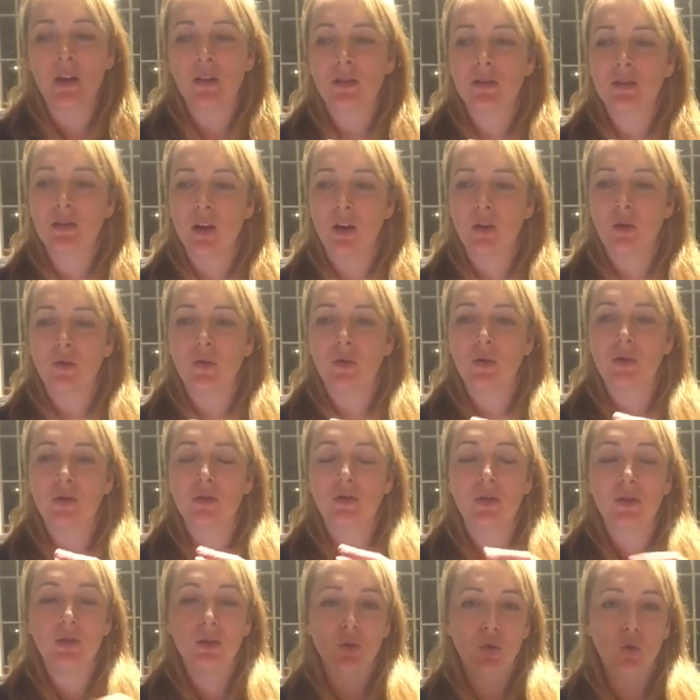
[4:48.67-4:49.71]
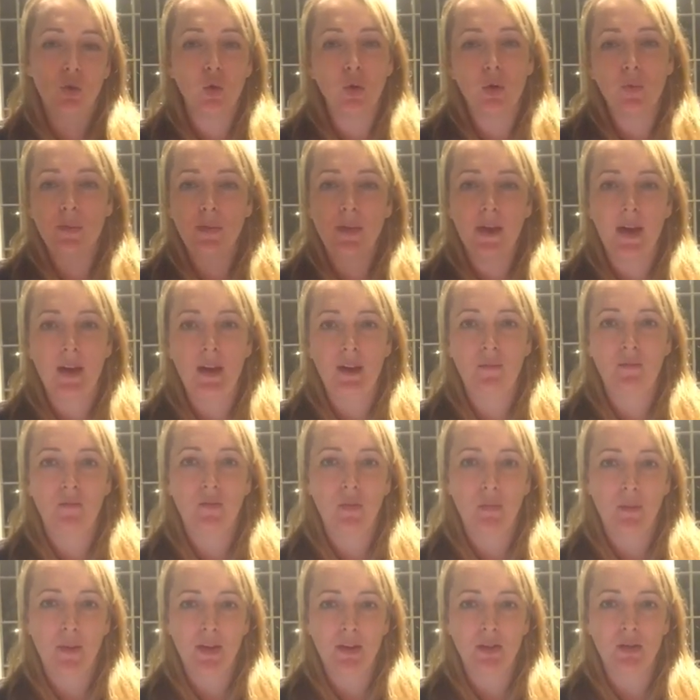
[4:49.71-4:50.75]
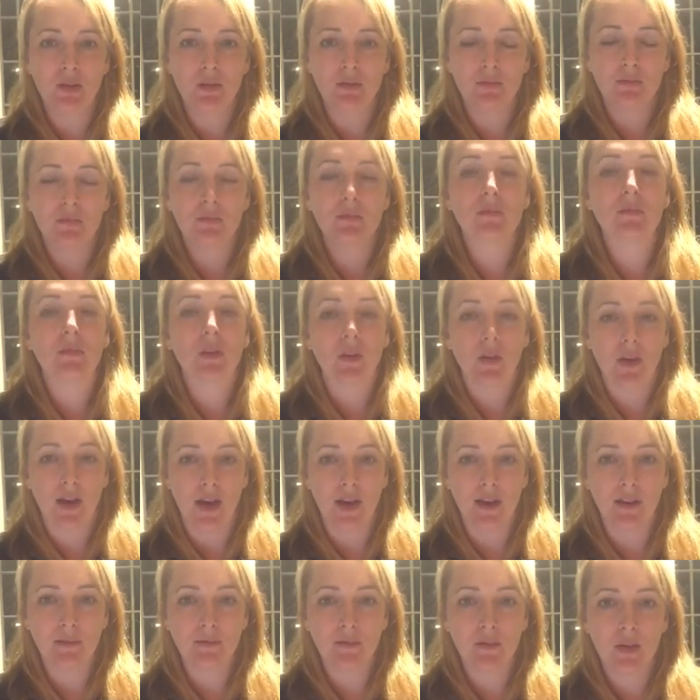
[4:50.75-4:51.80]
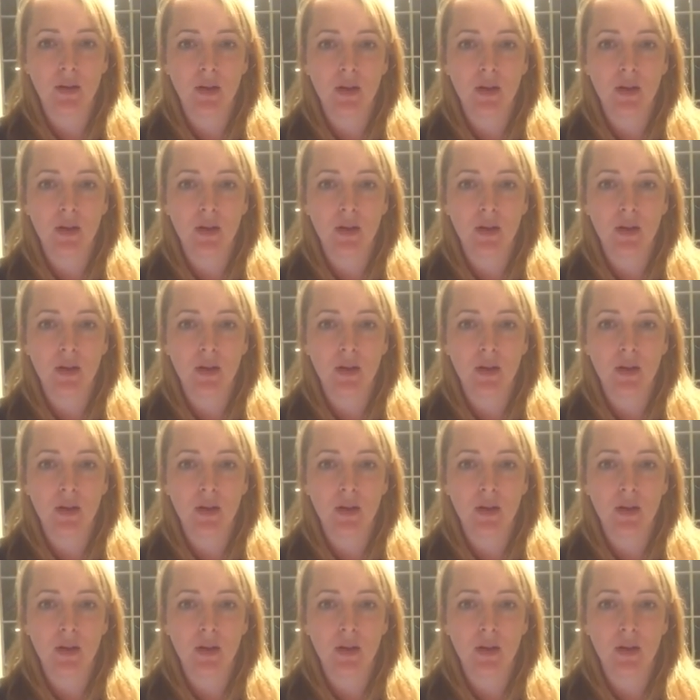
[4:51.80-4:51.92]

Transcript: So you just group that information. Okay,